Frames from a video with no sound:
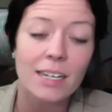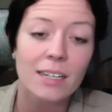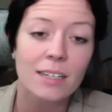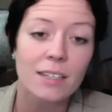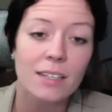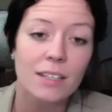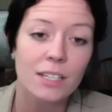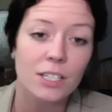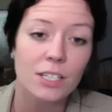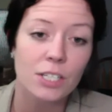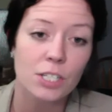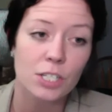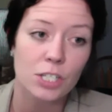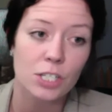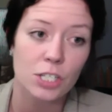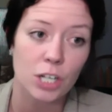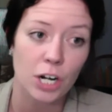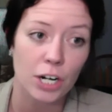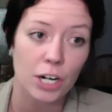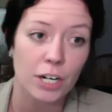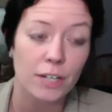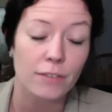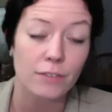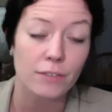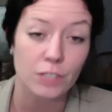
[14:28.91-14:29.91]
The
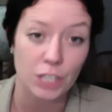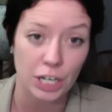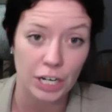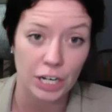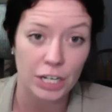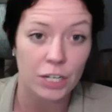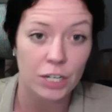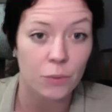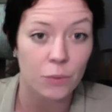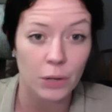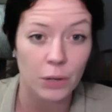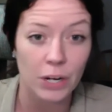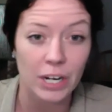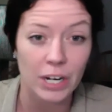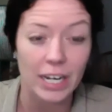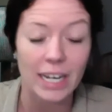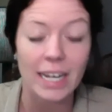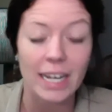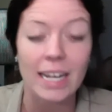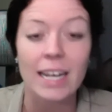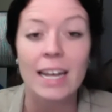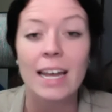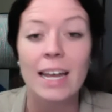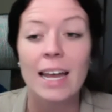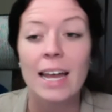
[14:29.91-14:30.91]
start of
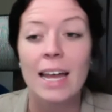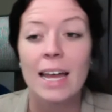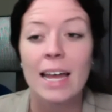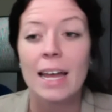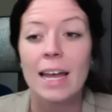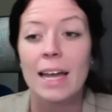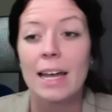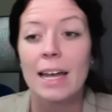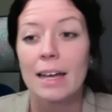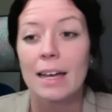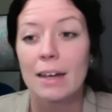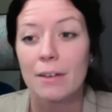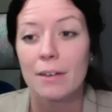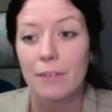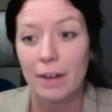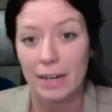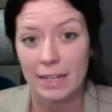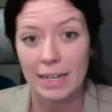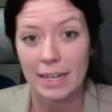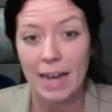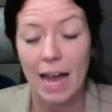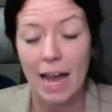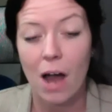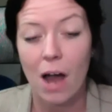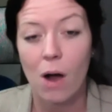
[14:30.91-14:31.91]
January right
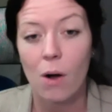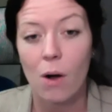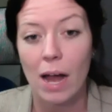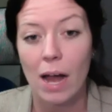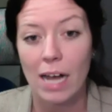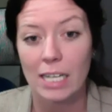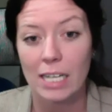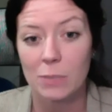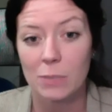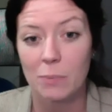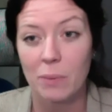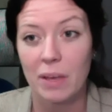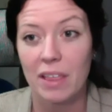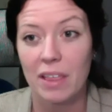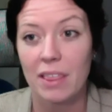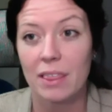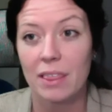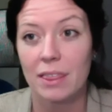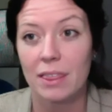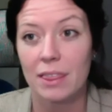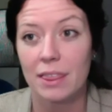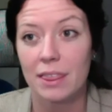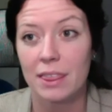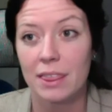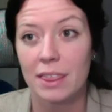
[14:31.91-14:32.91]
now has
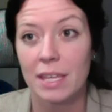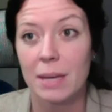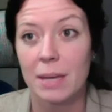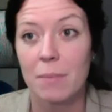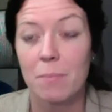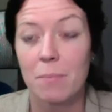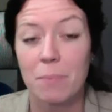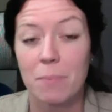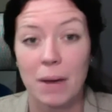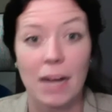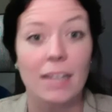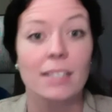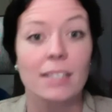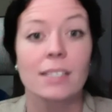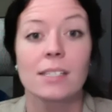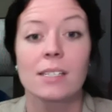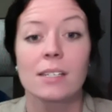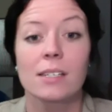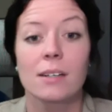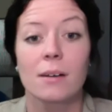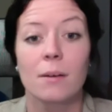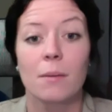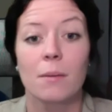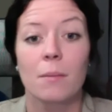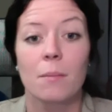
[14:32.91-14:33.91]
been the best
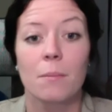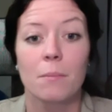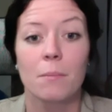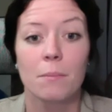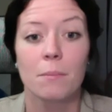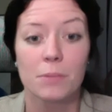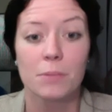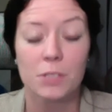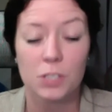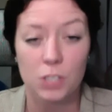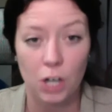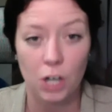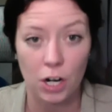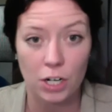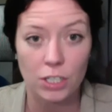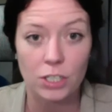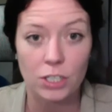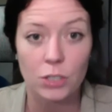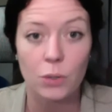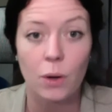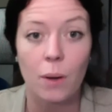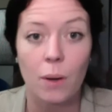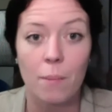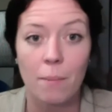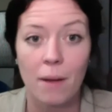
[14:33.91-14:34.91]
start
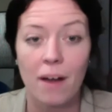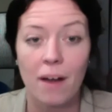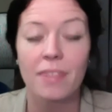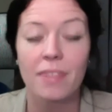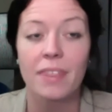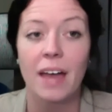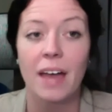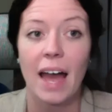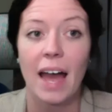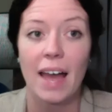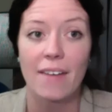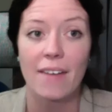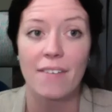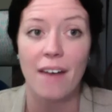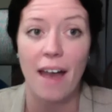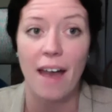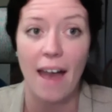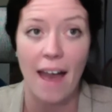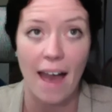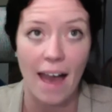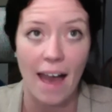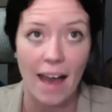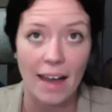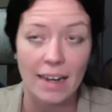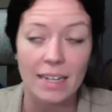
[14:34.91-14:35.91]
to a month I've
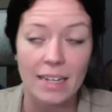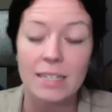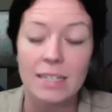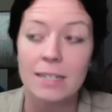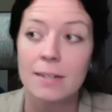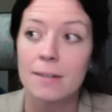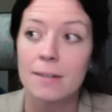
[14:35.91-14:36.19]
had